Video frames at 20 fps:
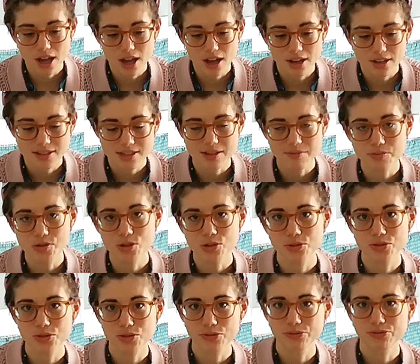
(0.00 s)
some sort
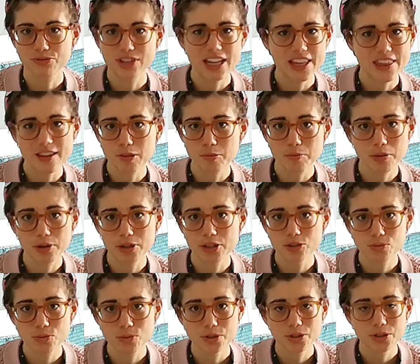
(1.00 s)
of needlepoint
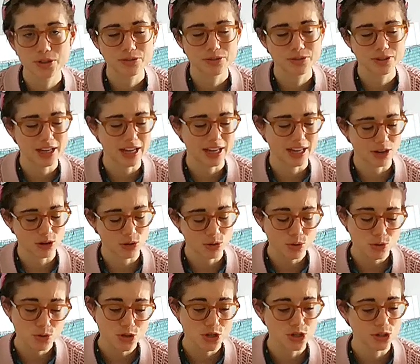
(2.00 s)
work, like a
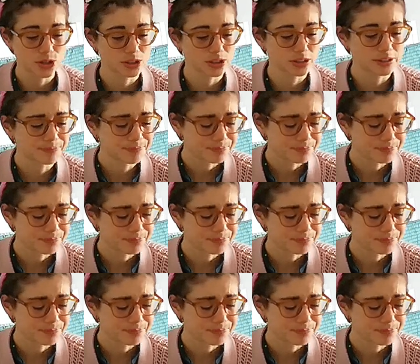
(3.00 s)
cushion.